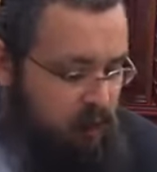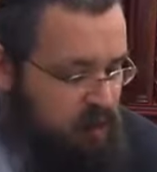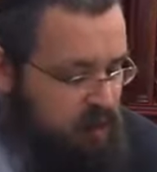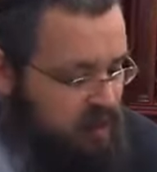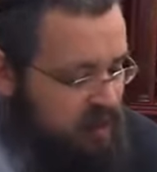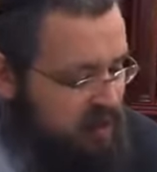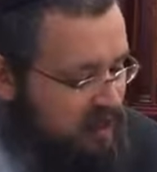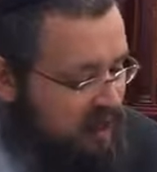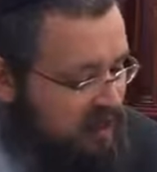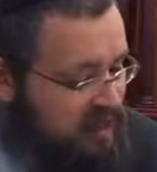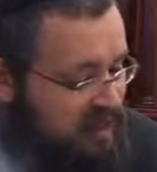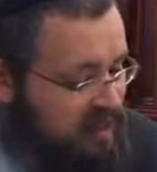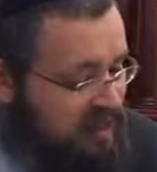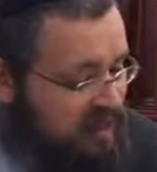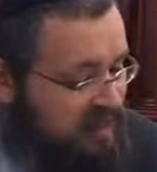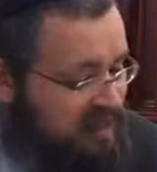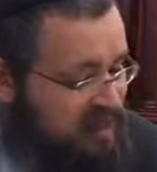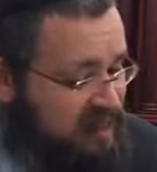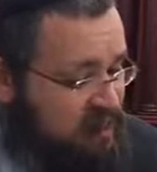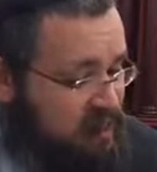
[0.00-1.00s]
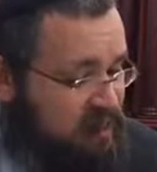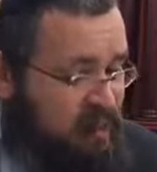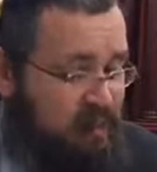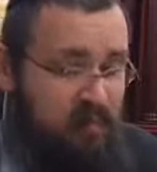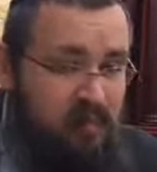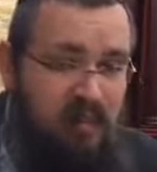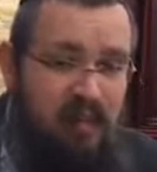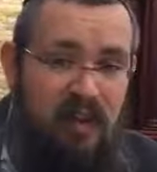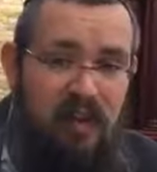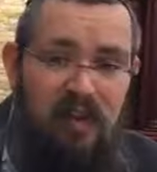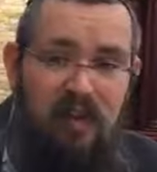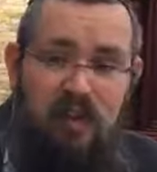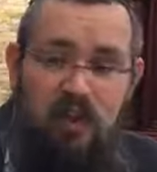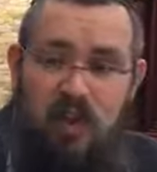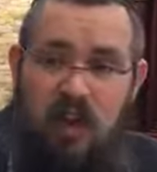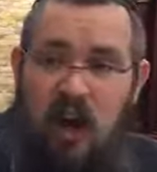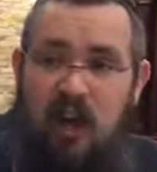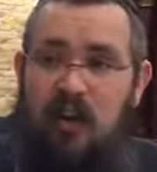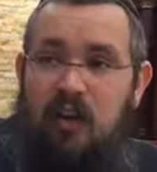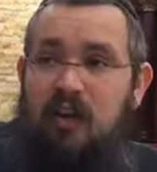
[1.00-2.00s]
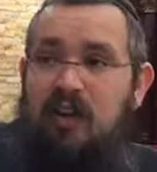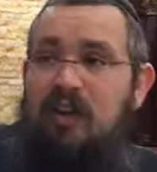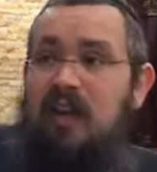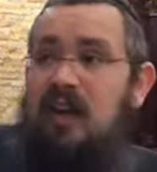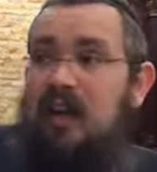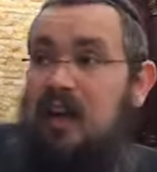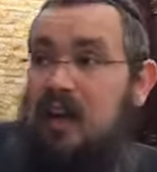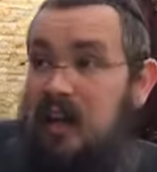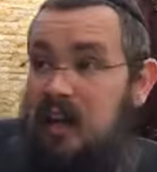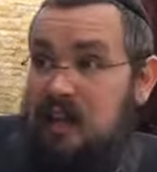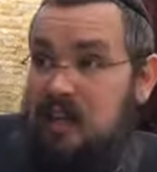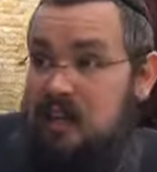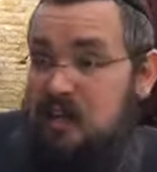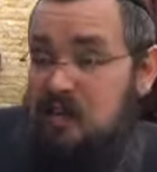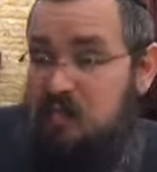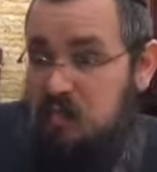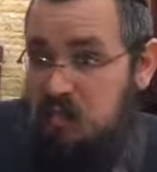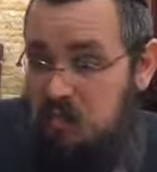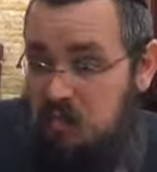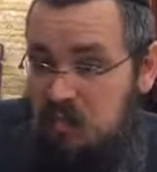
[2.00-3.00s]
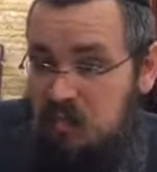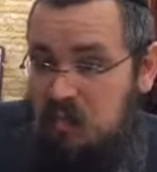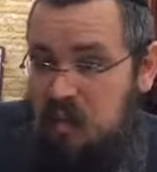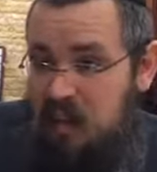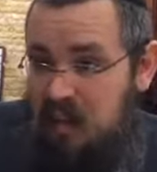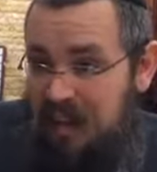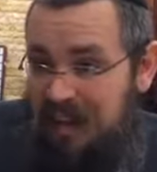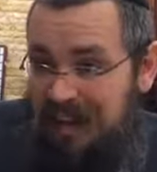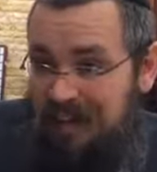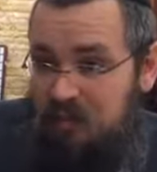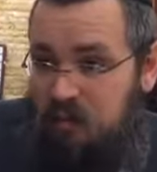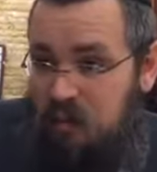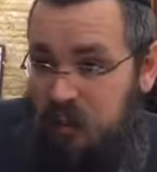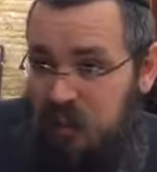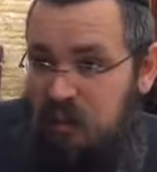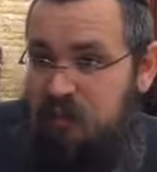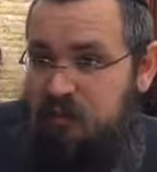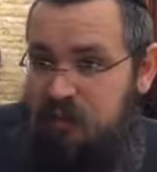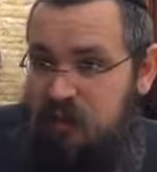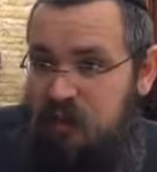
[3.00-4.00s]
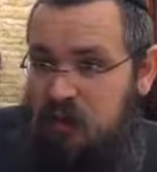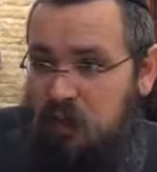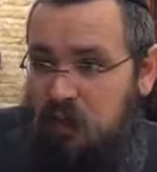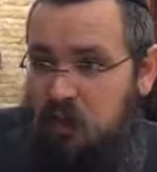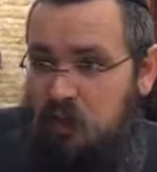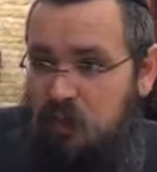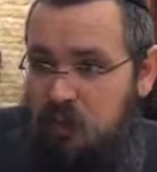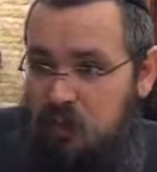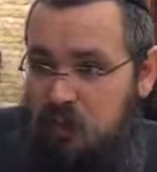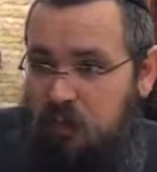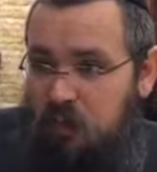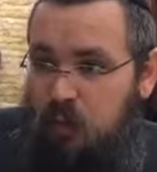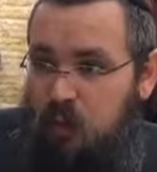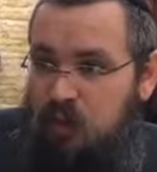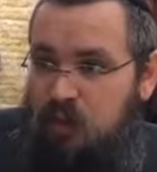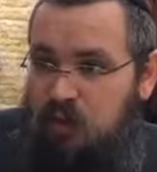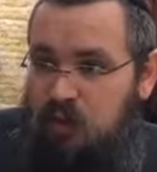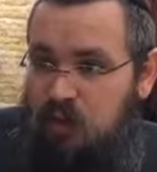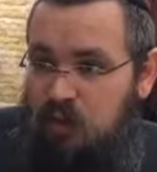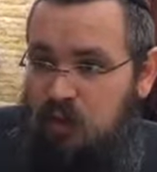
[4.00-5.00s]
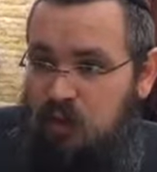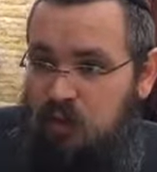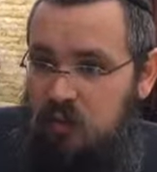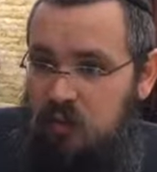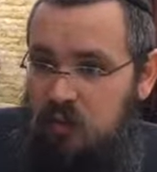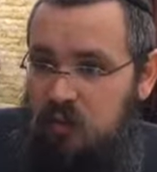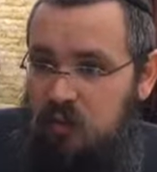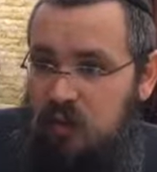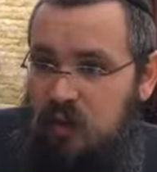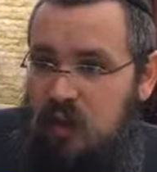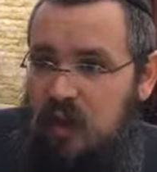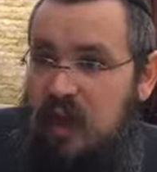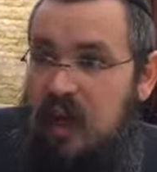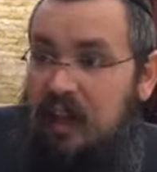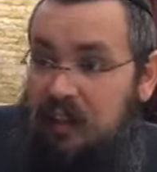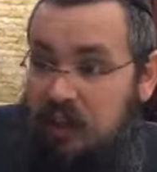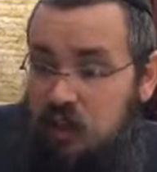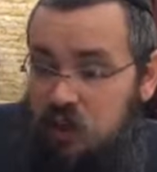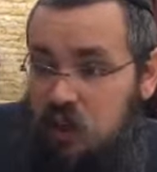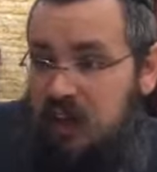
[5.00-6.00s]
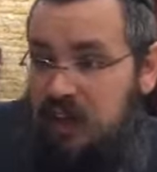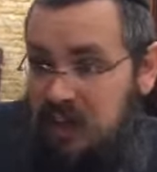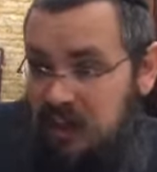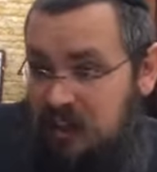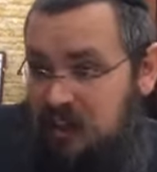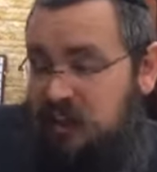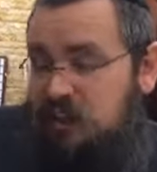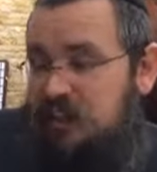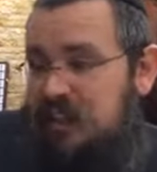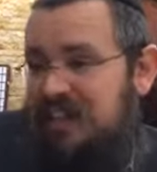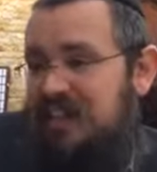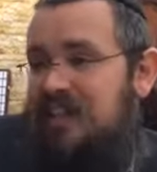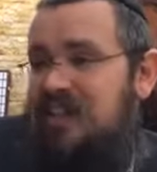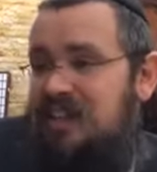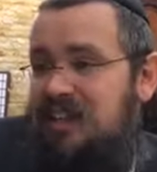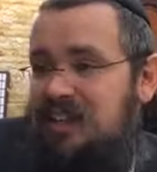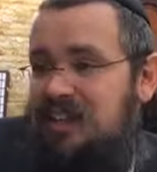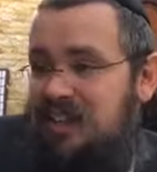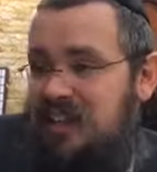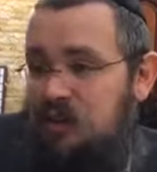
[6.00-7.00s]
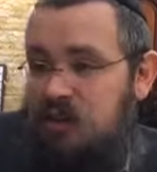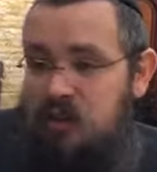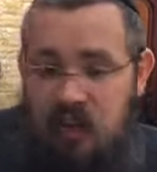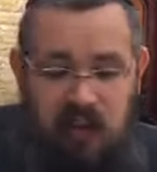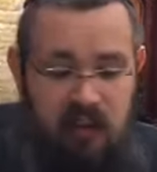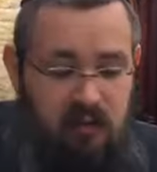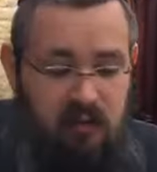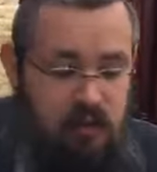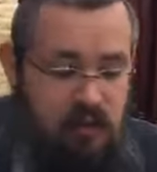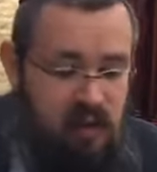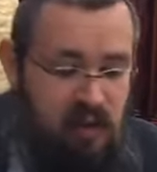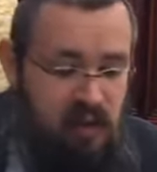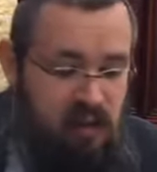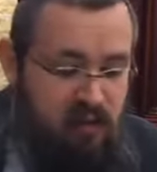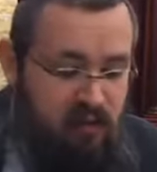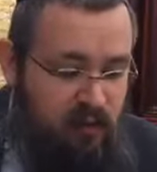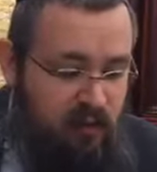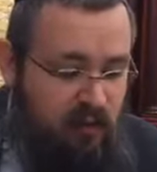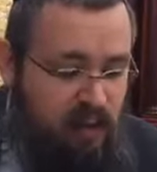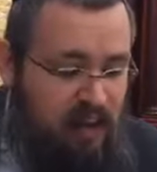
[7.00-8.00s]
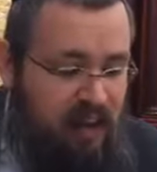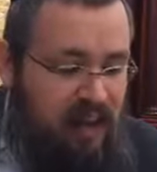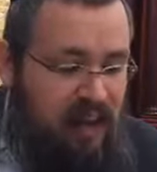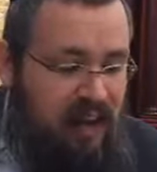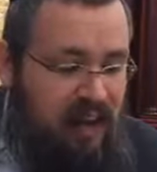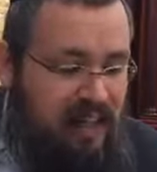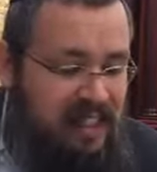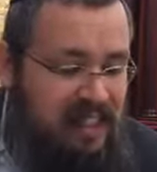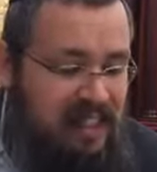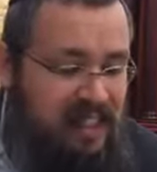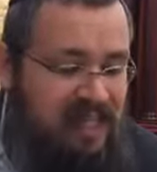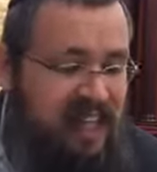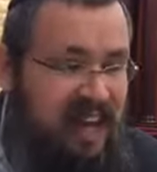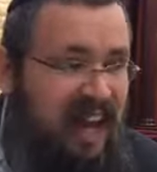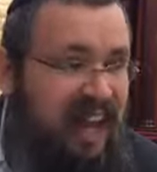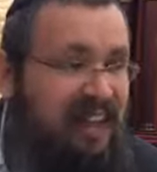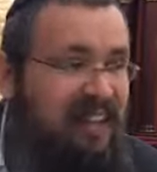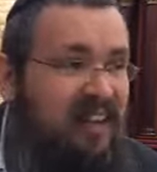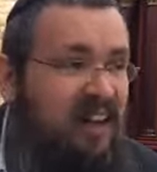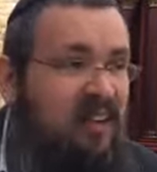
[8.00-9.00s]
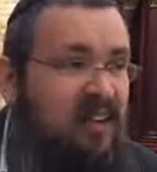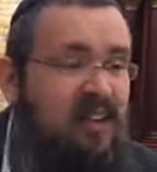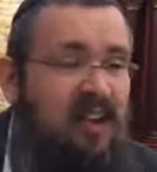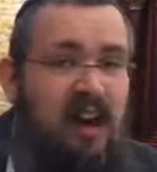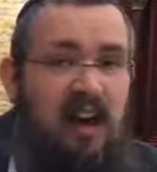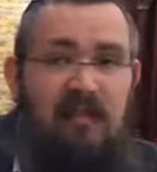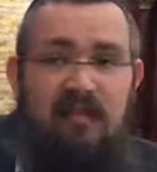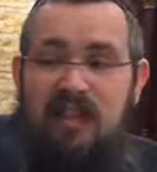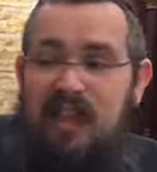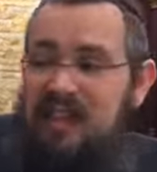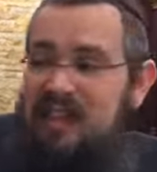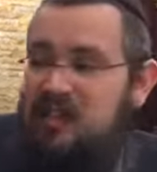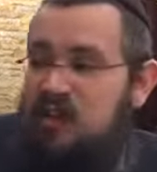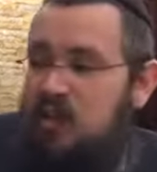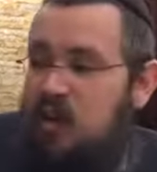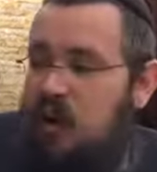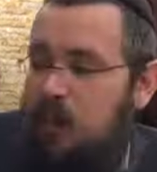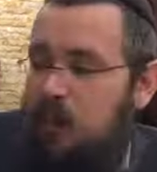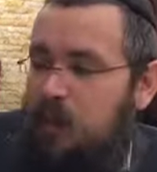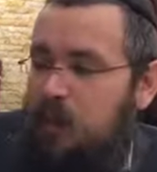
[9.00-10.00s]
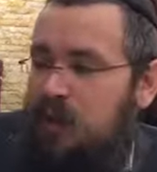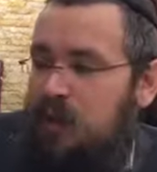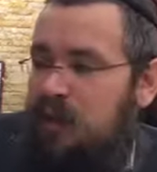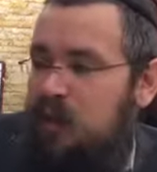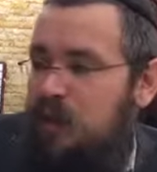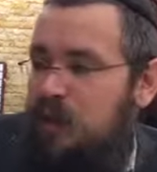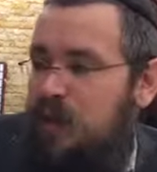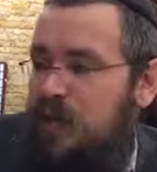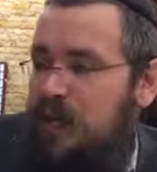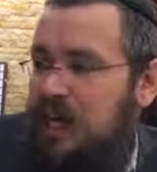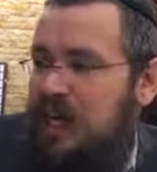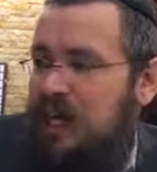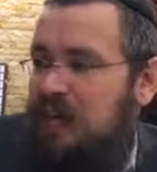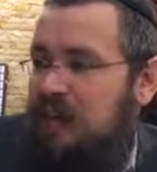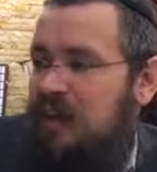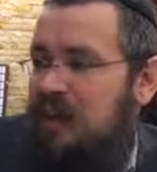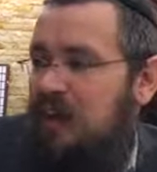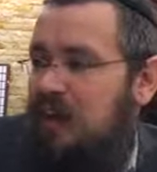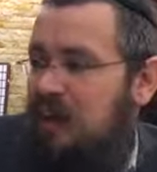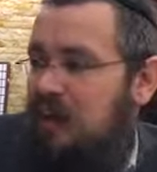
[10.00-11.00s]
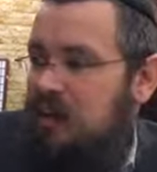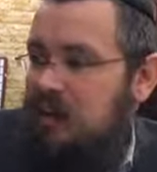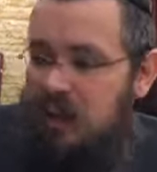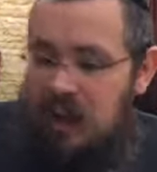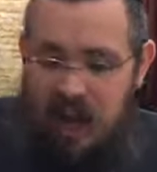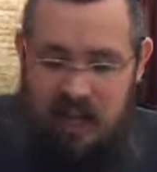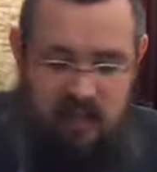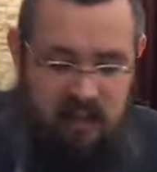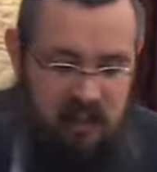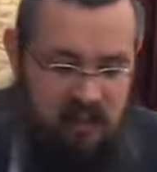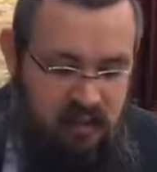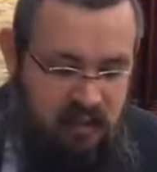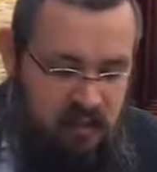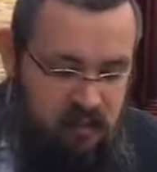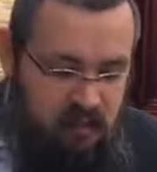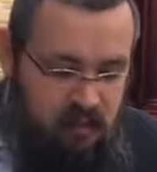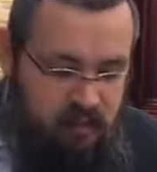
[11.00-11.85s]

It's not since the child is relevant to you, is important to you, the child that exists outside of you. So therefore, it's not a love that's completely within the essence.